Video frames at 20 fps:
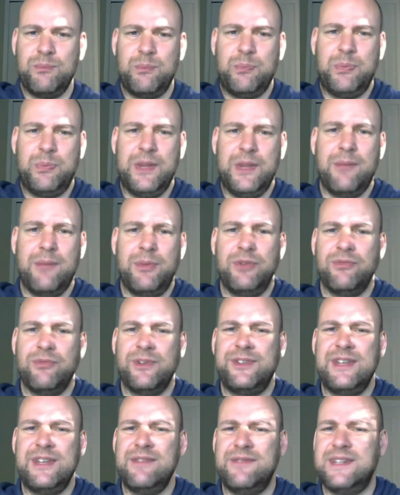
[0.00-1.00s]
be able to
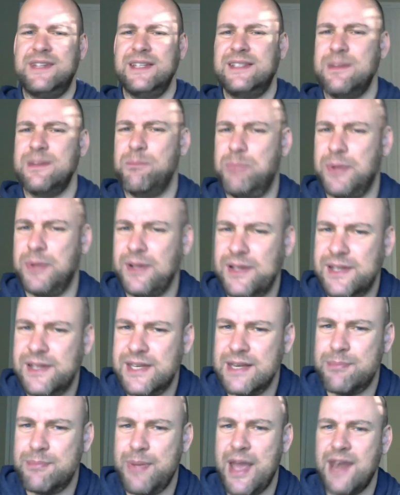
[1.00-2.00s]
receive
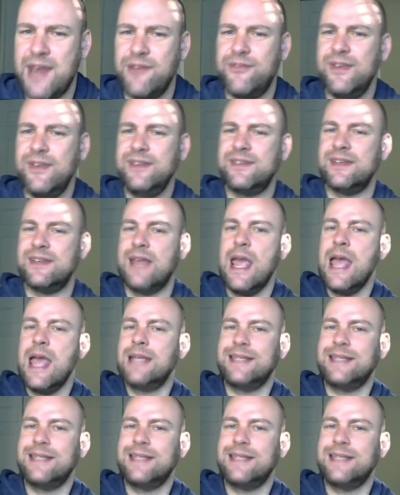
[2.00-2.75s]
disability benefits and